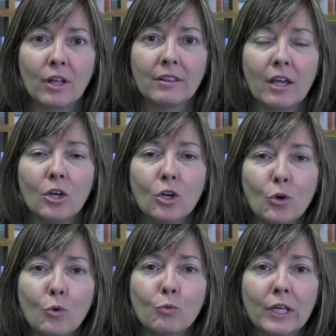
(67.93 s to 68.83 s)
that they
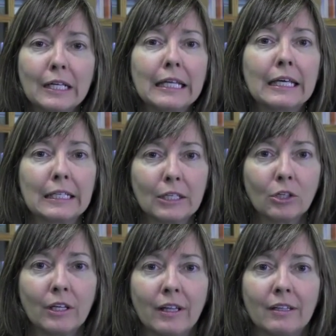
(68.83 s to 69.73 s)
knew really
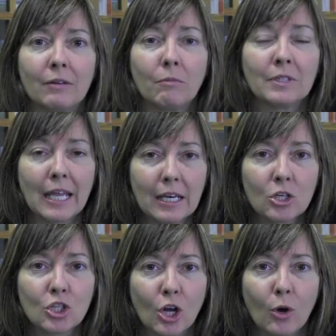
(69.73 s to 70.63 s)
clearly that the data
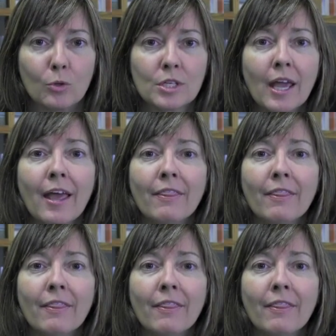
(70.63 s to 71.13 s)
shows